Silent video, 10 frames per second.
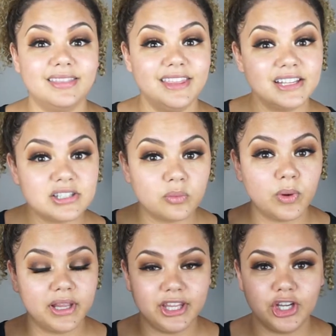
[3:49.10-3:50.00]
this
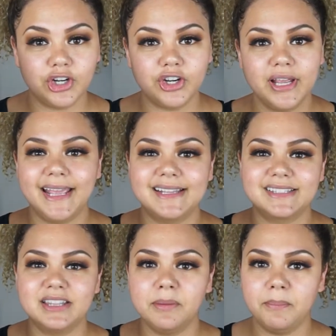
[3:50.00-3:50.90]
right here is
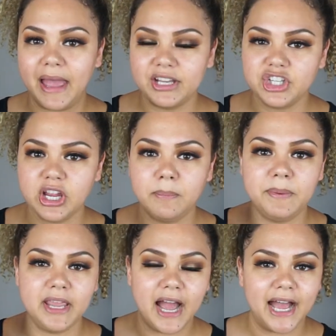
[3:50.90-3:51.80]
the magic
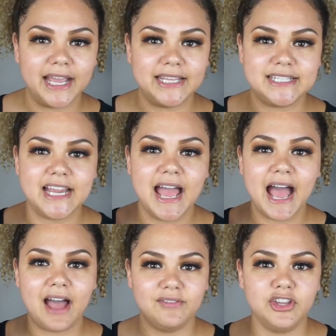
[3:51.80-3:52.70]
behind
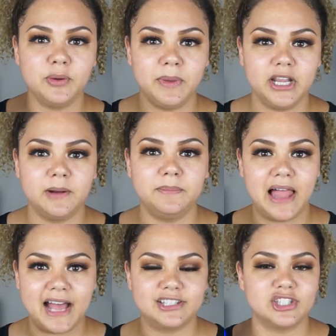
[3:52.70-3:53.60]
having your makeup
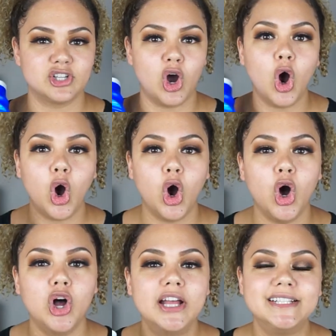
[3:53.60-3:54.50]
last
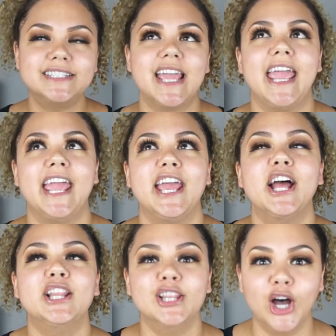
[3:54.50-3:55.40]
all day
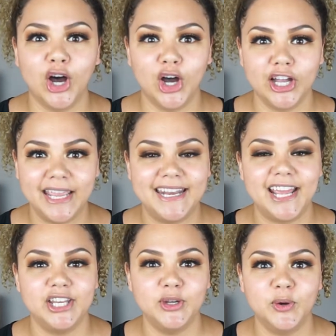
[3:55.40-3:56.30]
long. And
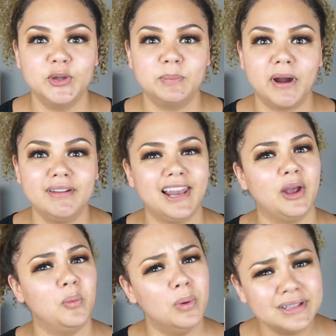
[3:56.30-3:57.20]
I know you're probably
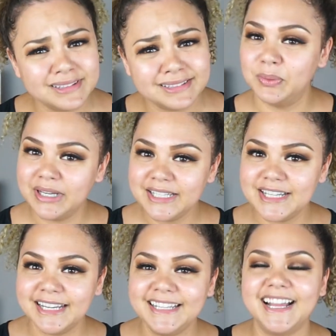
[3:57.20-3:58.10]
like, what? Really,
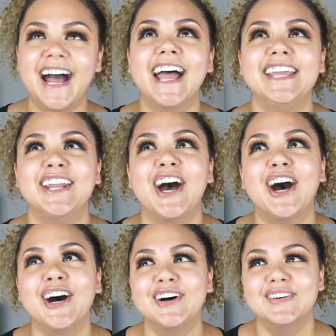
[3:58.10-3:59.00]
Jenny? I
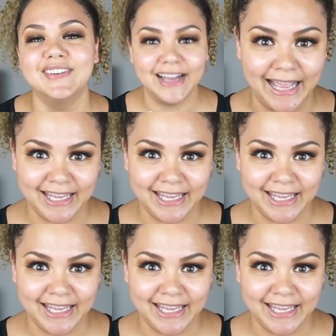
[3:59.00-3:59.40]
know.